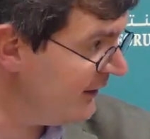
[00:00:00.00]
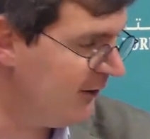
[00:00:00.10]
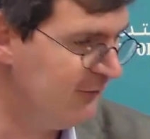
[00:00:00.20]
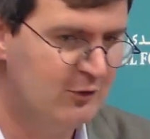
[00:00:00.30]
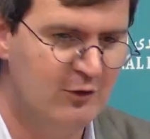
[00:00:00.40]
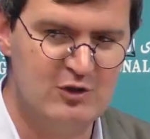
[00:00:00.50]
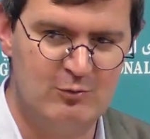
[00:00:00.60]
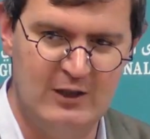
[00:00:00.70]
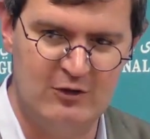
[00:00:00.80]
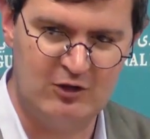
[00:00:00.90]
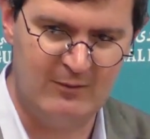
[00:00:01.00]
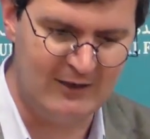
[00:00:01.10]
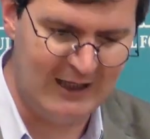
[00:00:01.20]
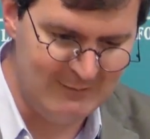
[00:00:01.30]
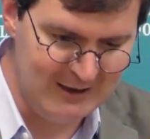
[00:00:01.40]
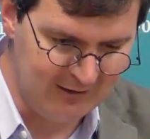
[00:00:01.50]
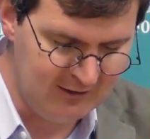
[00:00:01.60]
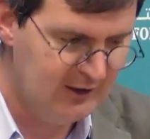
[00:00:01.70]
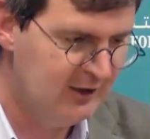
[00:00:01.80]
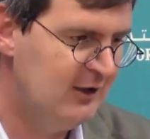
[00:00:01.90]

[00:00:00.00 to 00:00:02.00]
And now, of course, when Trump came in,